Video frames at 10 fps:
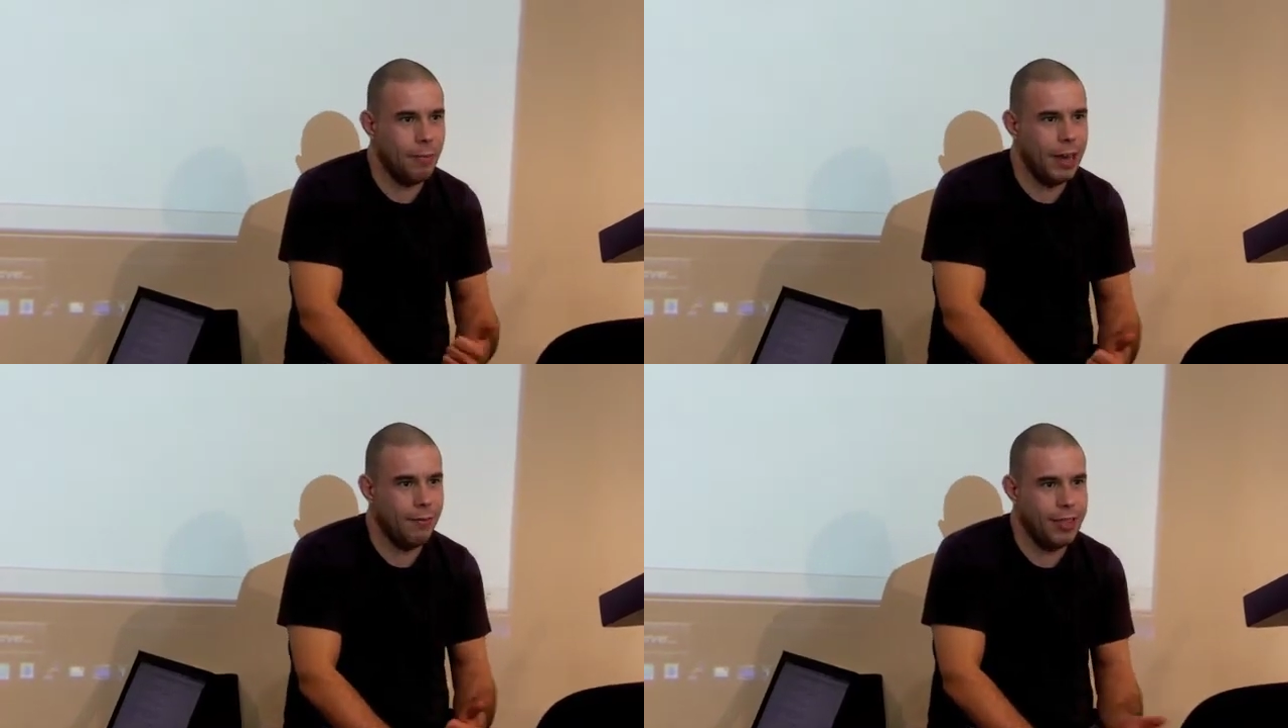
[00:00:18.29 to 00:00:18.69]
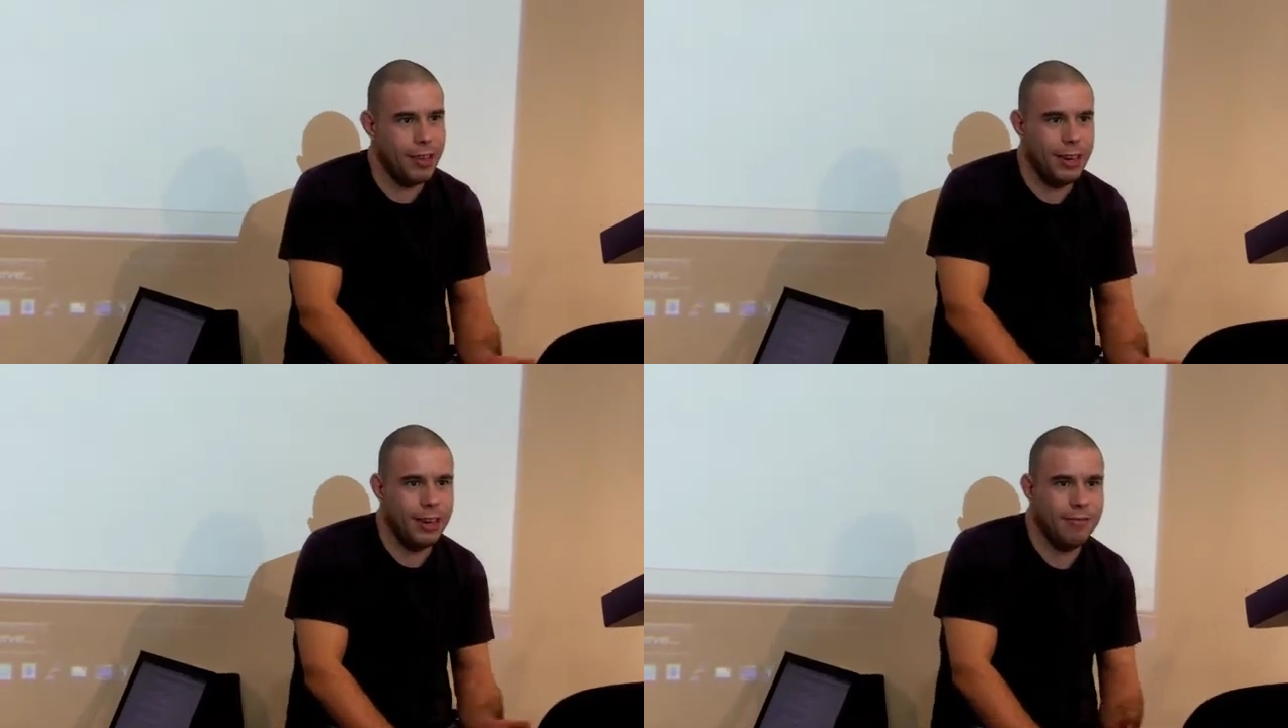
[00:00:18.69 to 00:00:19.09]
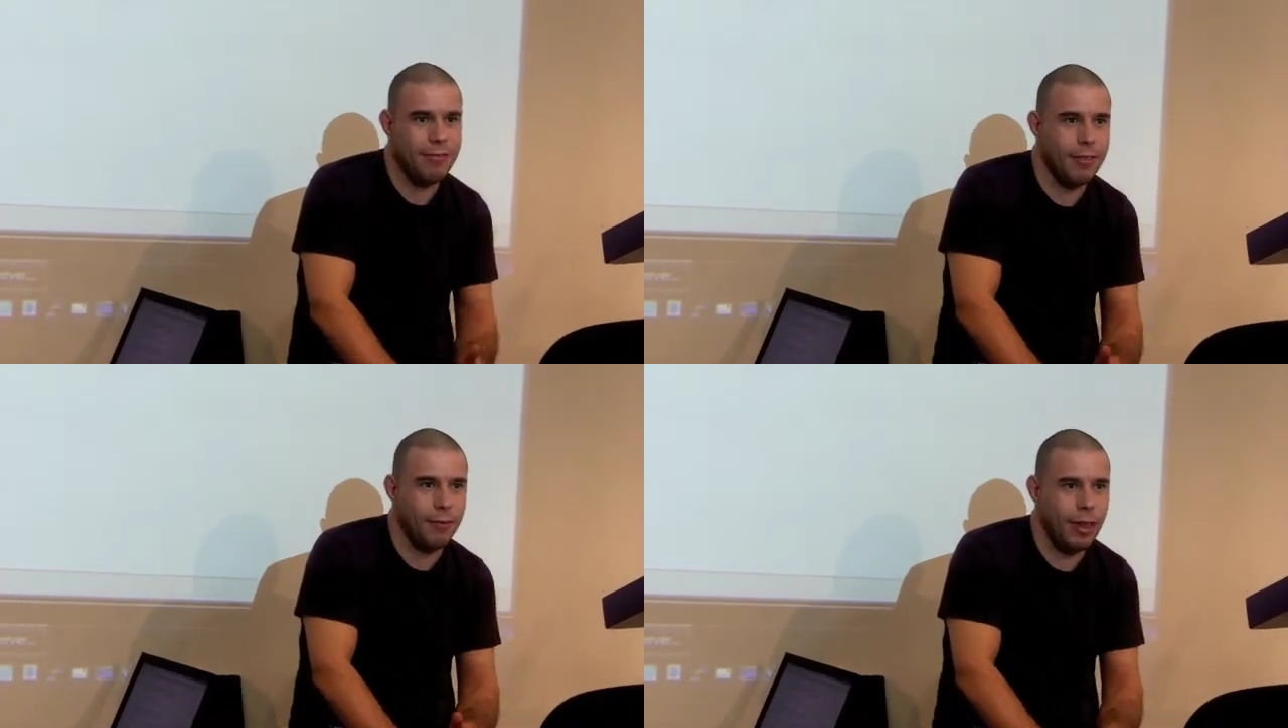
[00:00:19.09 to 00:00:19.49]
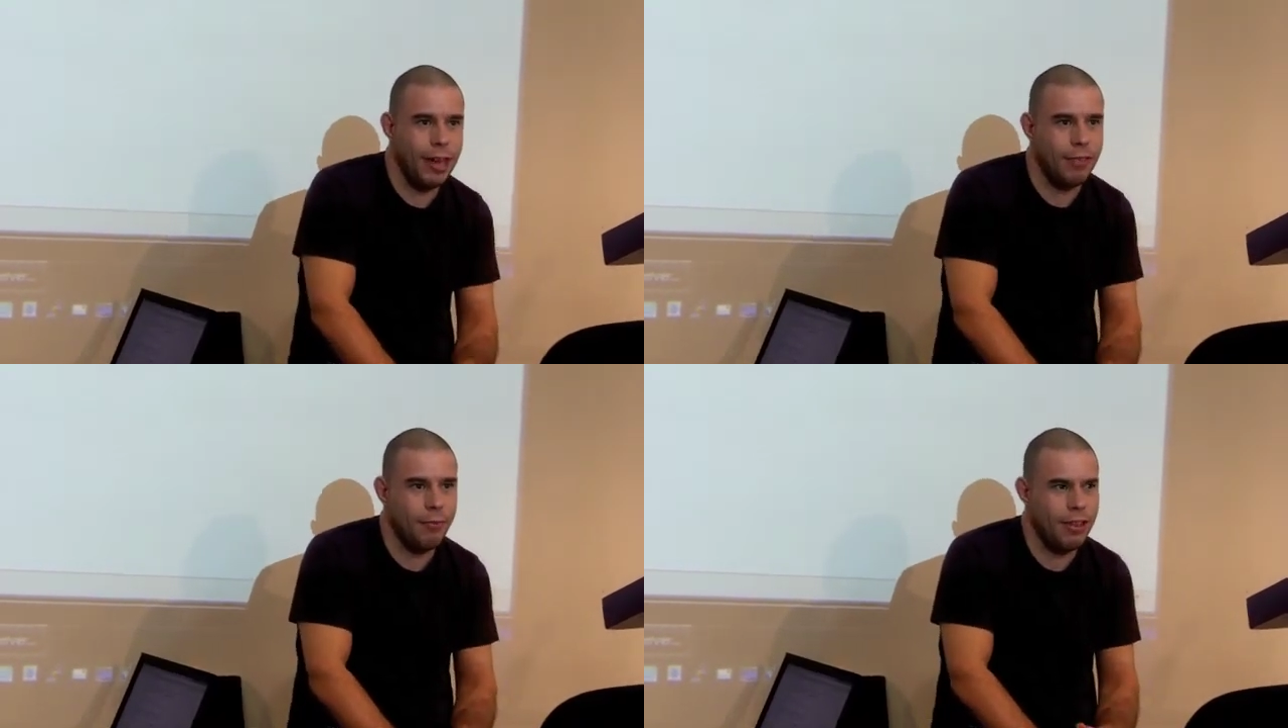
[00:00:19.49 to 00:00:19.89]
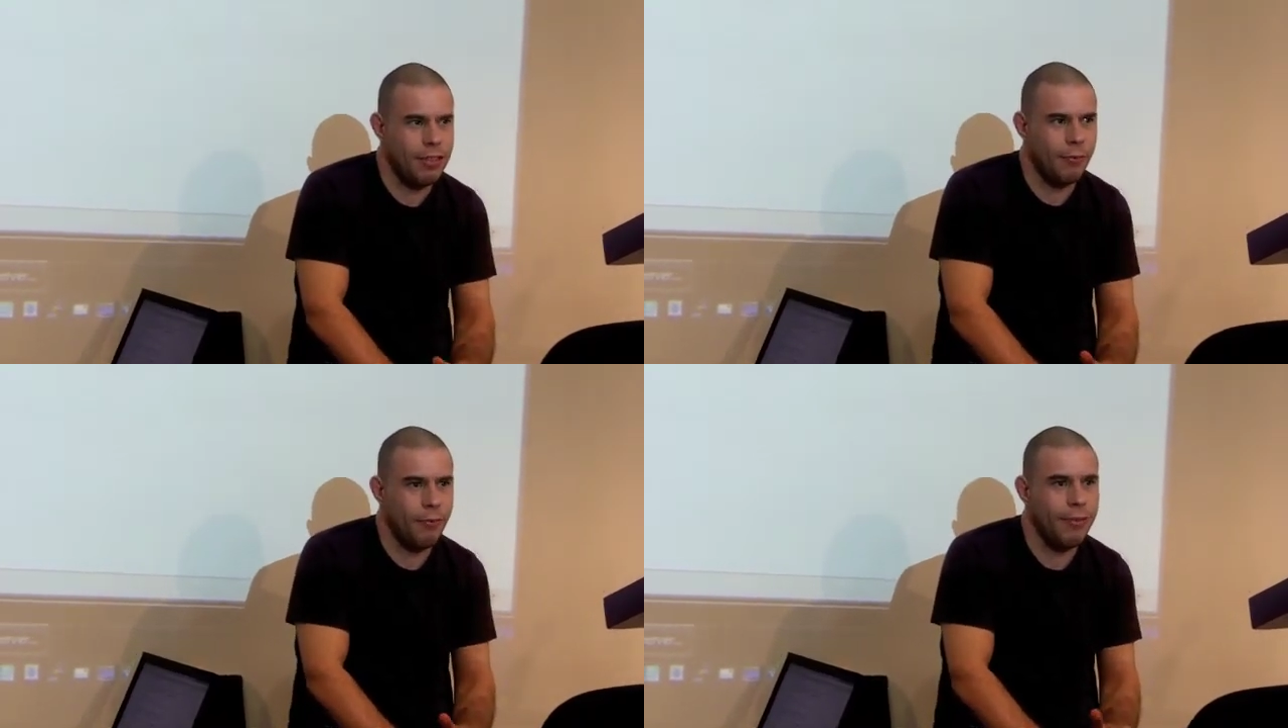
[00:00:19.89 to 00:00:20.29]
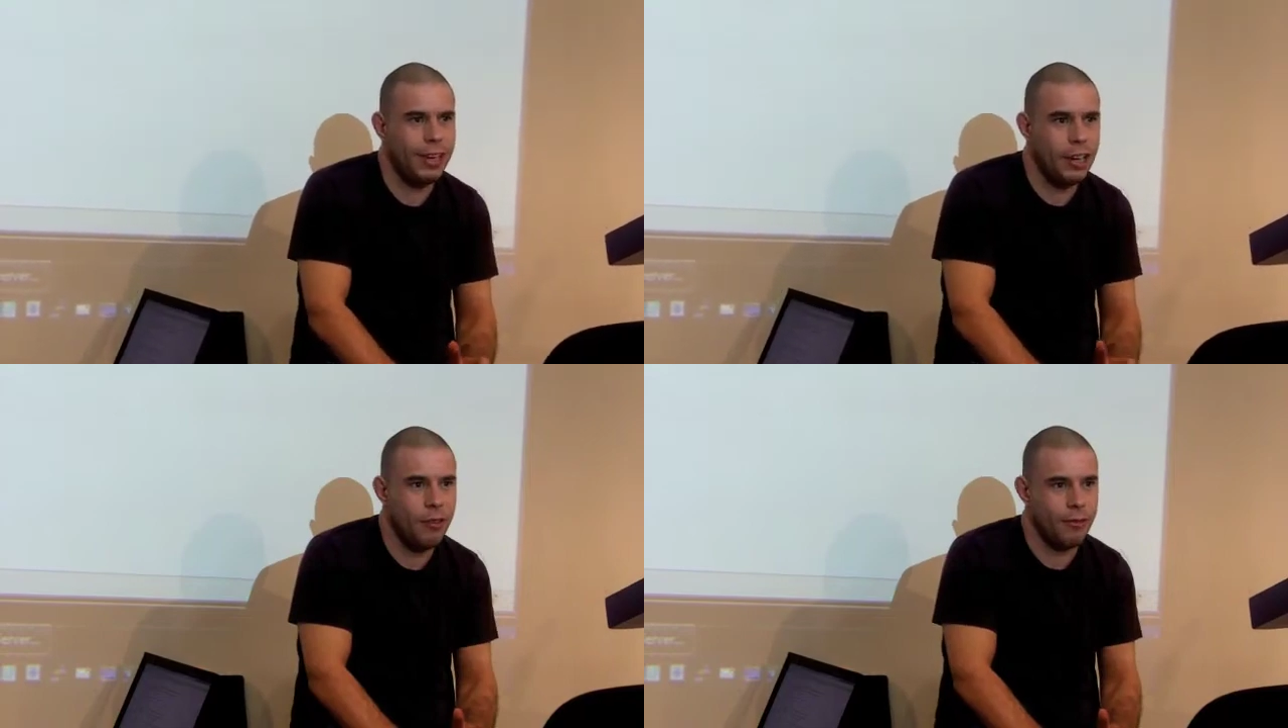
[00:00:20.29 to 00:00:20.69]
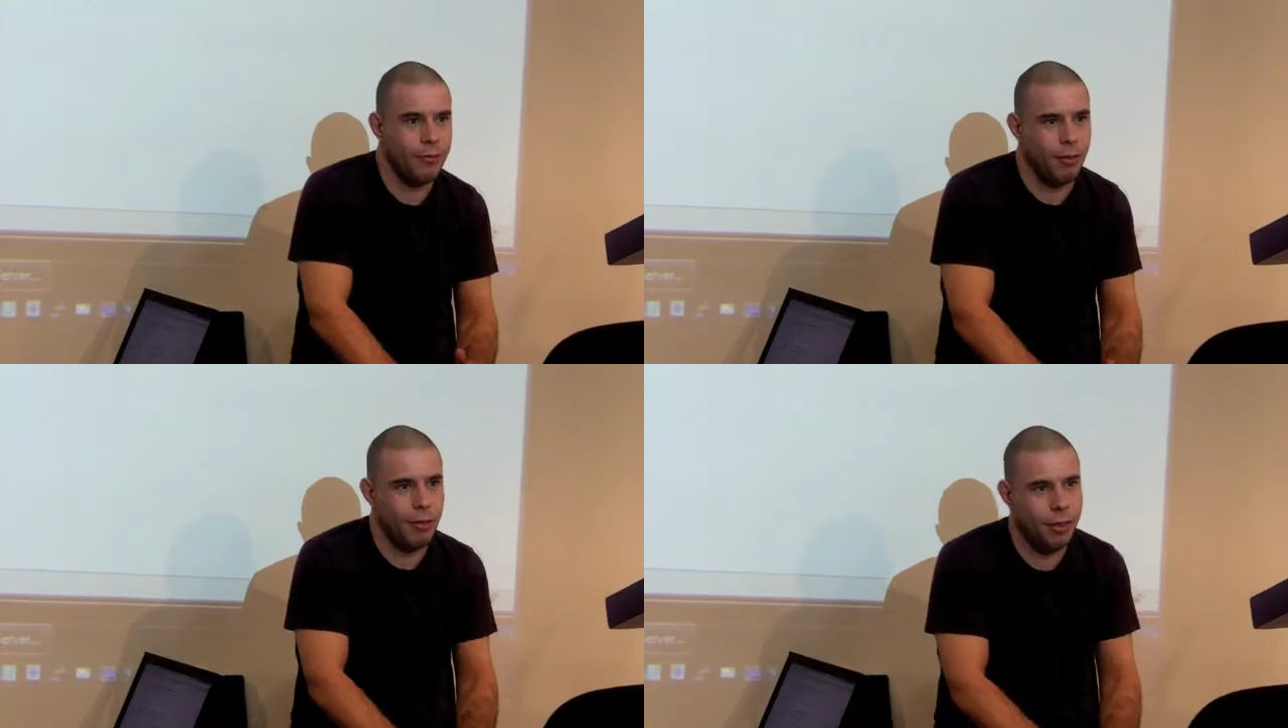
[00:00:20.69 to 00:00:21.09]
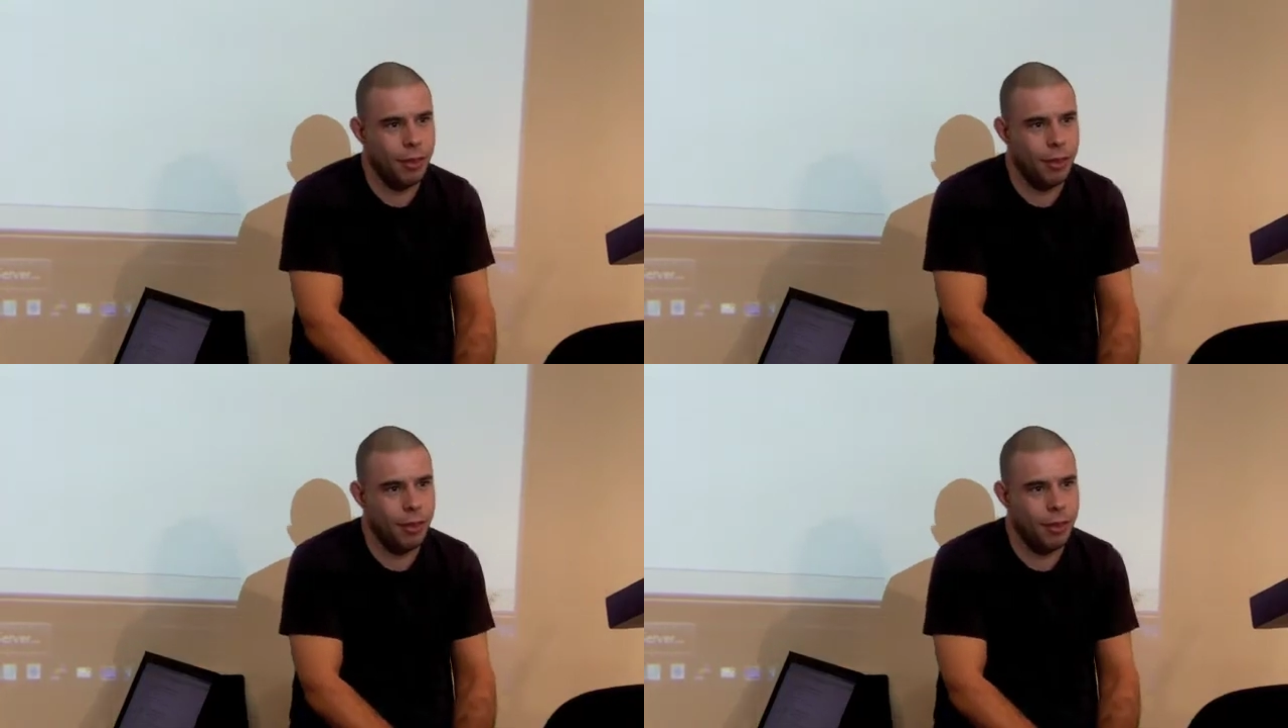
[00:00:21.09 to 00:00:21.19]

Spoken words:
be in the city district of Leeds, but it's not very useful.